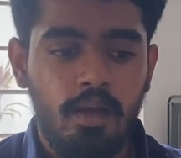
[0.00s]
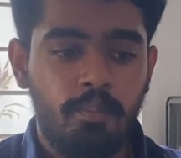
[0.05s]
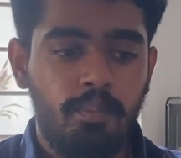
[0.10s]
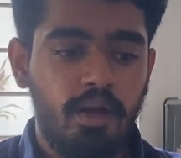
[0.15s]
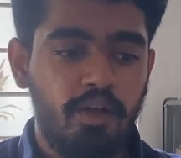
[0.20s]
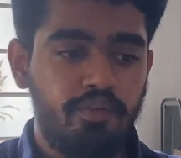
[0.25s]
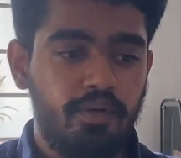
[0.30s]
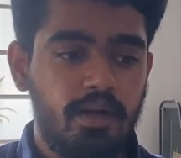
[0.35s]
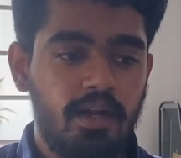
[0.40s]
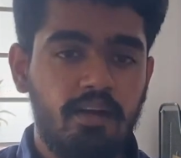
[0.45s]

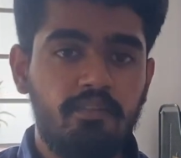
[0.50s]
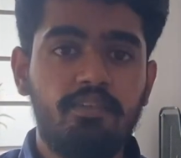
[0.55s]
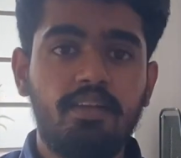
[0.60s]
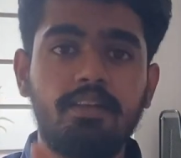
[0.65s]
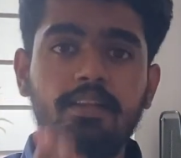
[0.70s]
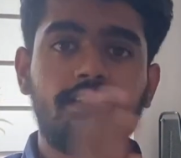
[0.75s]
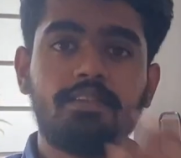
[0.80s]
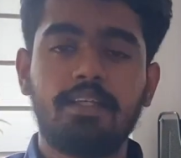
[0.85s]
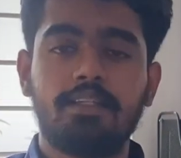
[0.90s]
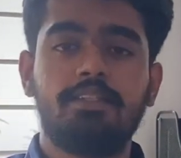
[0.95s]
But if you're done
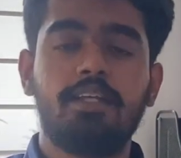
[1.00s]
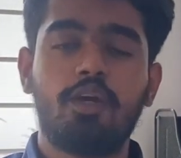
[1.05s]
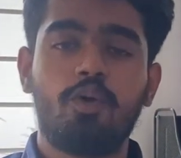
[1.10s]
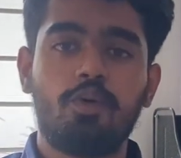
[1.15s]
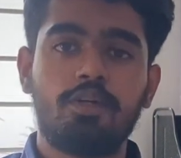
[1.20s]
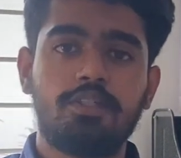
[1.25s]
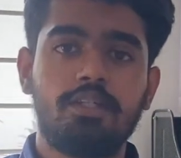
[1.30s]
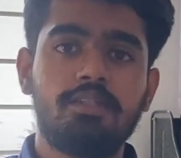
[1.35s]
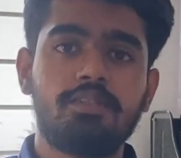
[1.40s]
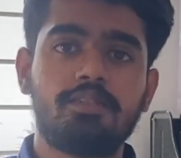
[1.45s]
with these essay
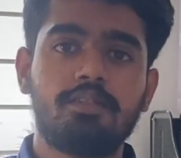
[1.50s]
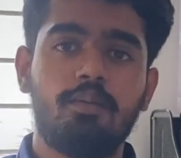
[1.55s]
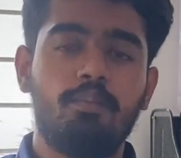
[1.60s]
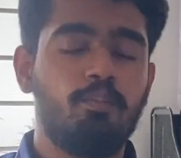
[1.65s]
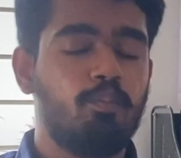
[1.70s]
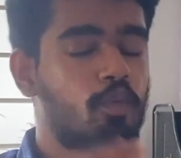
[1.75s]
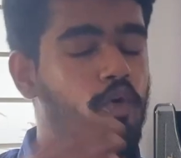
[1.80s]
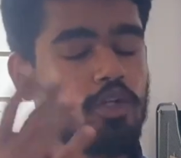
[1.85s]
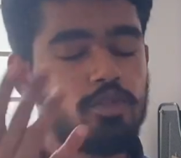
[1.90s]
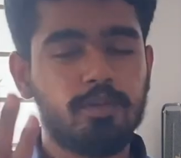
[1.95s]
questions,
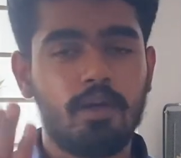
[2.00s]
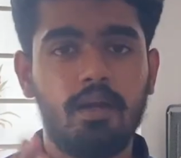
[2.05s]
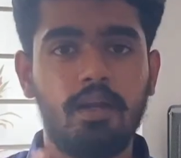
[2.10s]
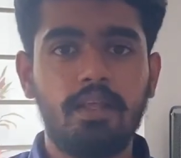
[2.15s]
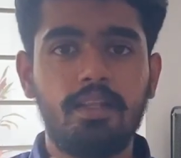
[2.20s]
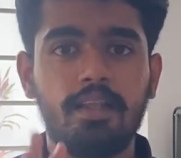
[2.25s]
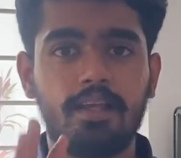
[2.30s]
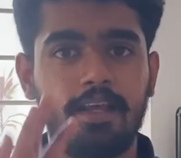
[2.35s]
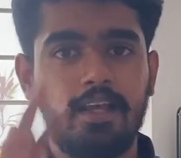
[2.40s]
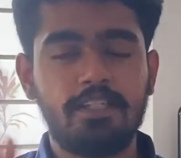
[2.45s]
most
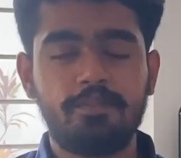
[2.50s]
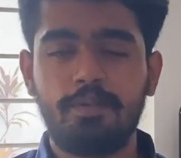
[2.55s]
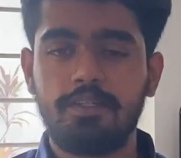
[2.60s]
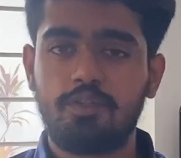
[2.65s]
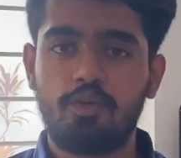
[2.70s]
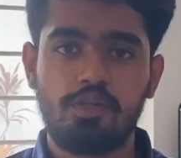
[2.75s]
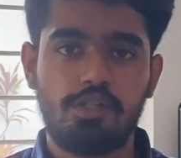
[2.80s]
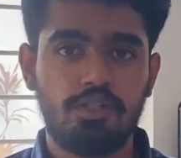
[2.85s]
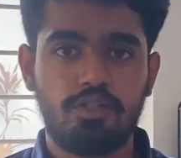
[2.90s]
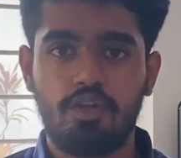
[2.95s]
probably the
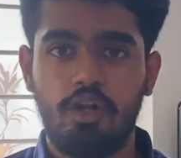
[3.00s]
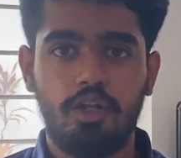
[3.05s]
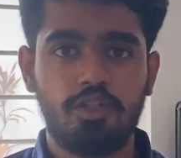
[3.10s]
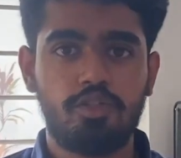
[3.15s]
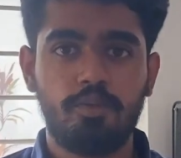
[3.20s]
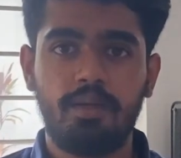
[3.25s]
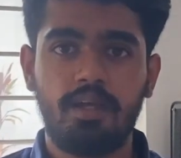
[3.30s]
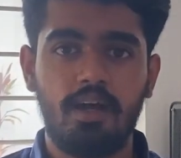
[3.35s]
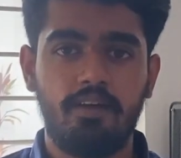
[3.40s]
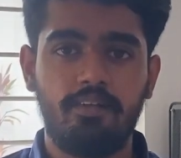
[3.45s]
case-based questions will
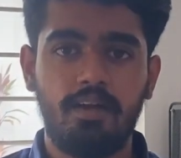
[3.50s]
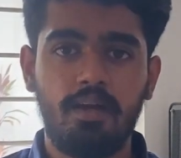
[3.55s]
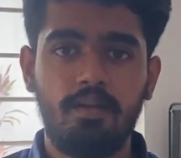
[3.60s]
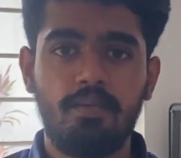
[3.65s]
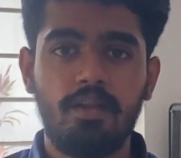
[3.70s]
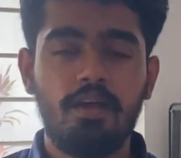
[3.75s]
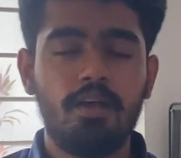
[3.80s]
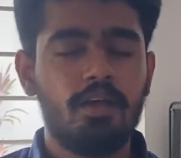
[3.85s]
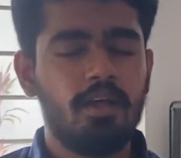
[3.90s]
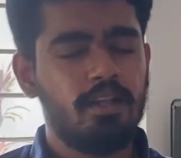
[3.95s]
also be covered.
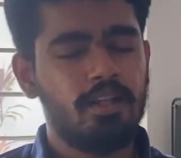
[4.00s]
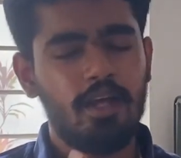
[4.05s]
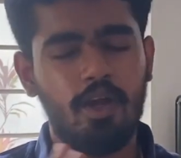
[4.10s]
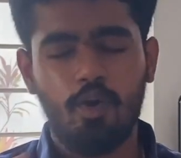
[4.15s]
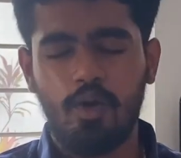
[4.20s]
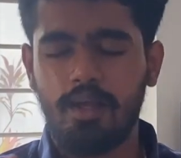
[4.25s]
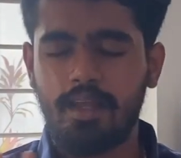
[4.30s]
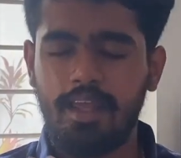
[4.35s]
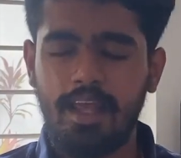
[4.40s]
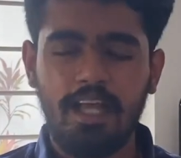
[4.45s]

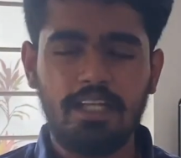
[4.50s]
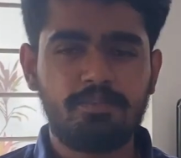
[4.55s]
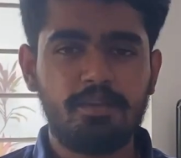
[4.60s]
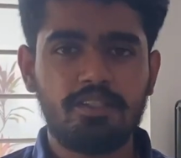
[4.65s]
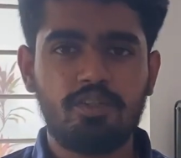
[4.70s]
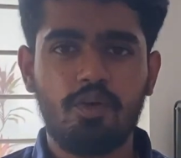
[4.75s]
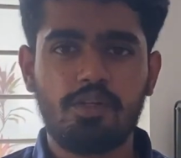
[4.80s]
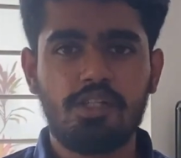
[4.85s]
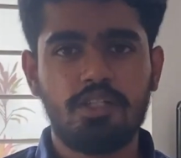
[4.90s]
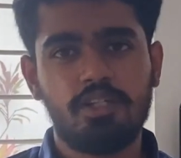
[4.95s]
The
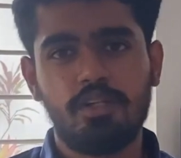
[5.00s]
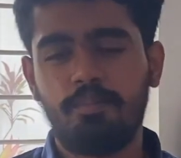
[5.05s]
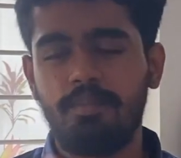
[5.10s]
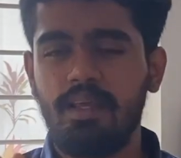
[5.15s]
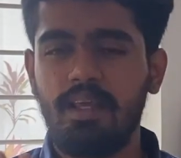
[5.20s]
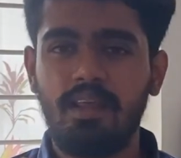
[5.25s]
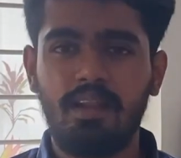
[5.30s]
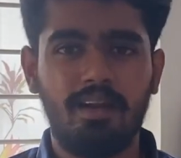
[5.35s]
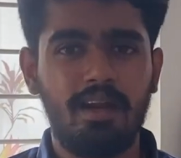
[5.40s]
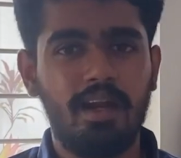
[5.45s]
case-based questions will
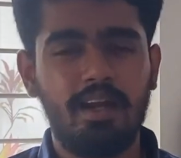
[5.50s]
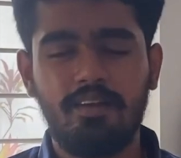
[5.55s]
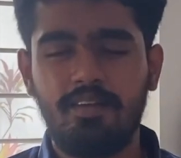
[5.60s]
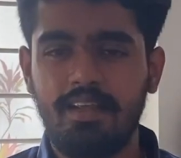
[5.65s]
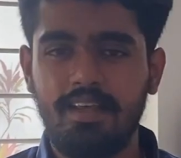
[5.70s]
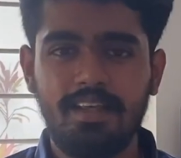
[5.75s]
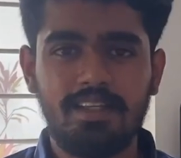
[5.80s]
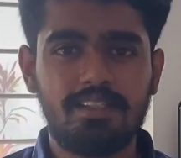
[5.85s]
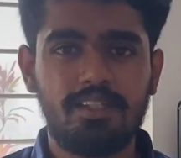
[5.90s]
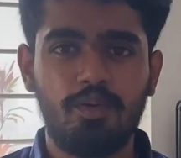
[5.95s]
be
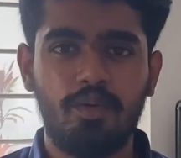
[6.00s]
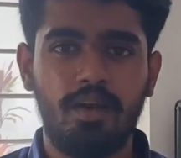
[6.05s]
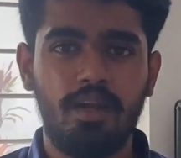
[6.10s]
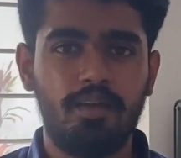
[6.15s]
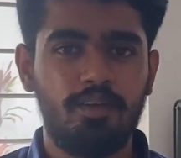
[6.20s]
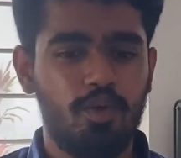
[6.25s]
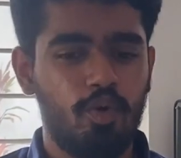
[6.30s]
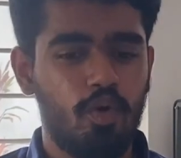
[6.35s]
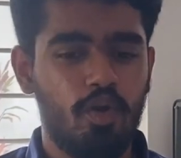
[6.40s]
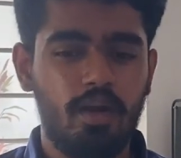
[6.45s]
relatively easy
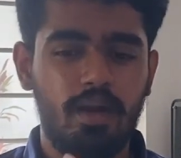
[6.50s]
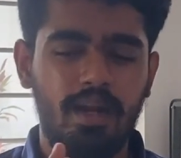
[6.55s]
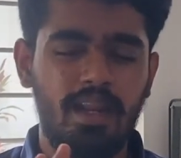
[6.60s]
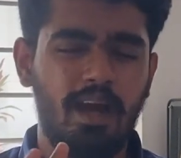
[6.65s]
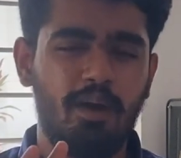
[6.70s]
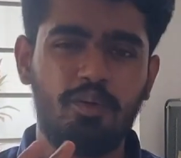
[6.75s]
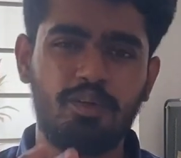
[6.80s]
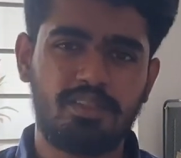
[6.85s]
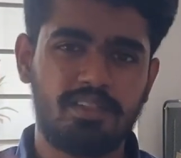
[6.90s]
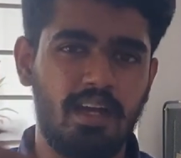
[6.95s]
only. You don't really
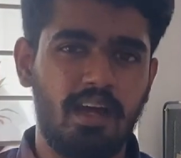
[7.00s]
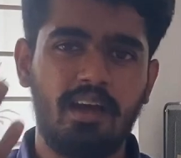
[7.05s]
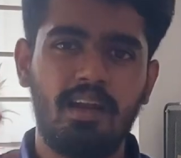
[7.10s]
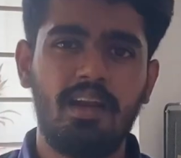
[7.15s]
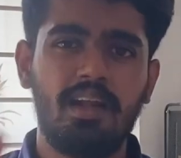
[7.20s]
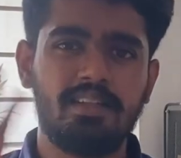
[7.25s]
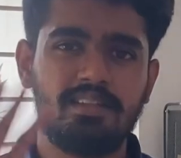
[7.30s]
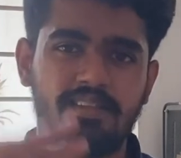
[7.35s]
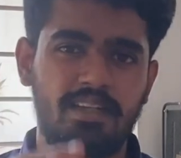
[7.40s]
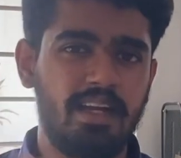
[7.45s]
have to
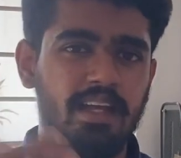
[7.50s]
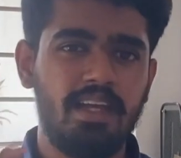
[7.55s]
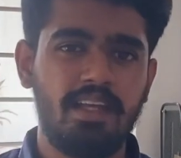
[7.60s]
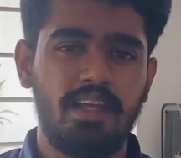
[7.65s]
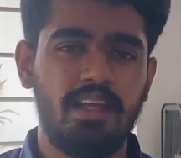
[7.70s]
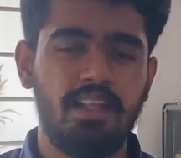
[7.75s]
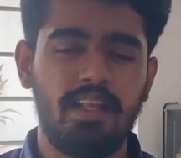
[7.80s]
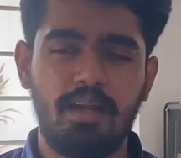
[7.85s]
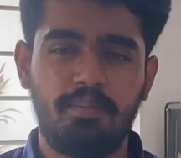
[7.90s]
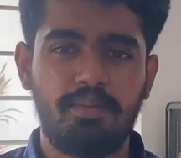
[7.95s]
struggle and
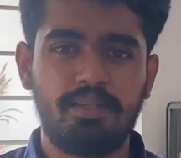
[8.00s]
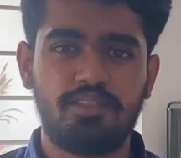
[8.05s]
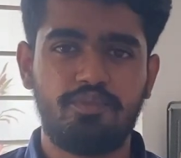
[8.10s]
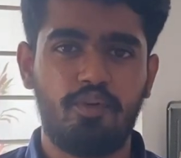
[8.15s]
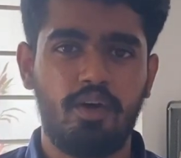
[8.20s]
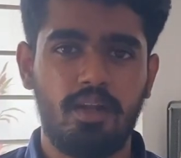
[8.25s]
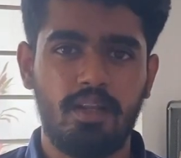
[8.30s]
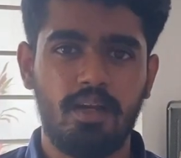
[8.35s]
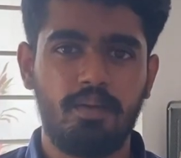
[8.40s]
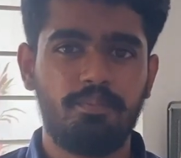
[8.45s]
study that much
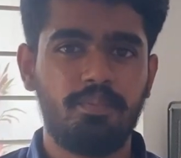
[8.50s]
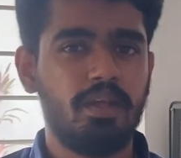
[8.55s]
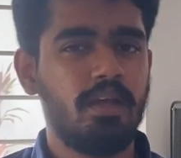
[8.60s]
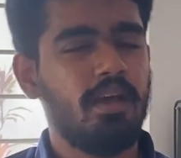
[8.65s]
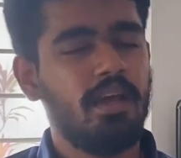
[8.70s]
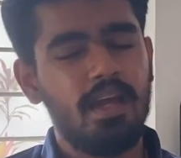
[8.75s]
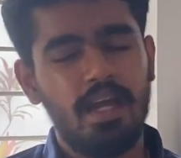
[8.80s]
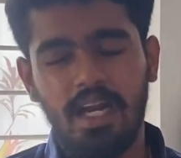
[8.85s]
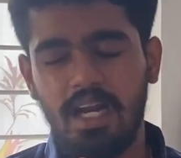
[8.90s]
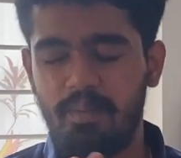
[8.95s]
for that.
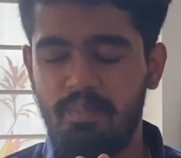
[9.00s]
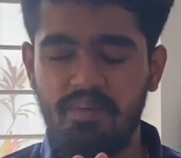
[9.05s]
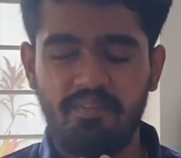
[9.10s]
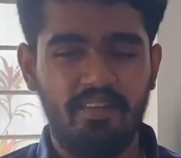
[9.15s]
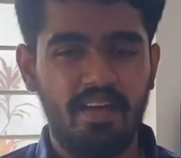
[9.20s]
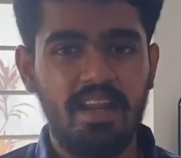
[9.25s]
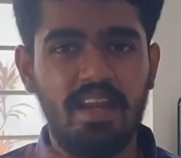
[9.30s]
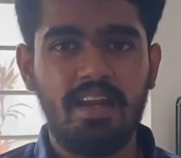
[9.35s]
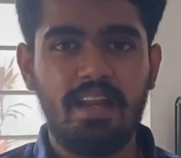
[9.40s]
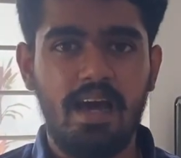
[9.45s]
It'll be
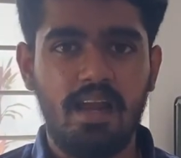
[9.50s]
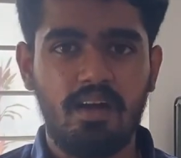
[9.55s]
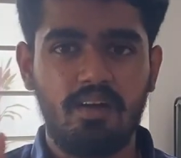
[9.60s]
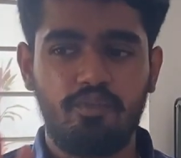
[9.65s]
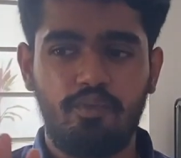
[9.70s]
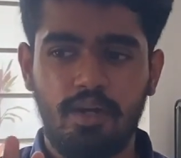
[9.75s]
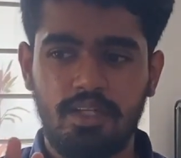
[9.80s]
very direct.